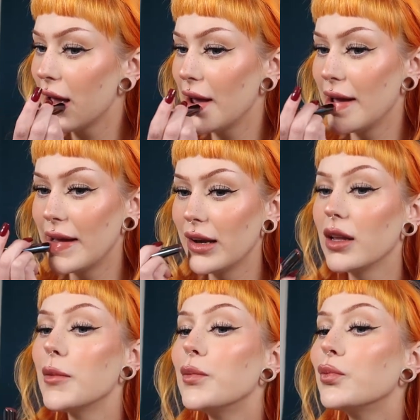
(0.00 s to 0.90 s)

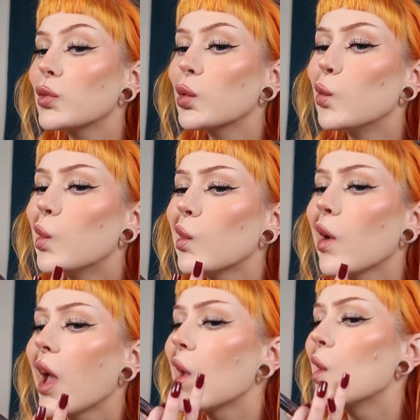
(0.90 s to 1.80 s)
And what do
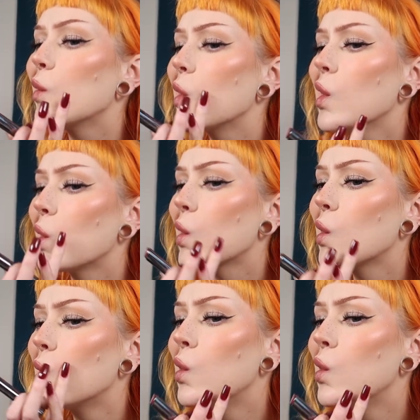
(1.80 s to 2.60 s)
I have here?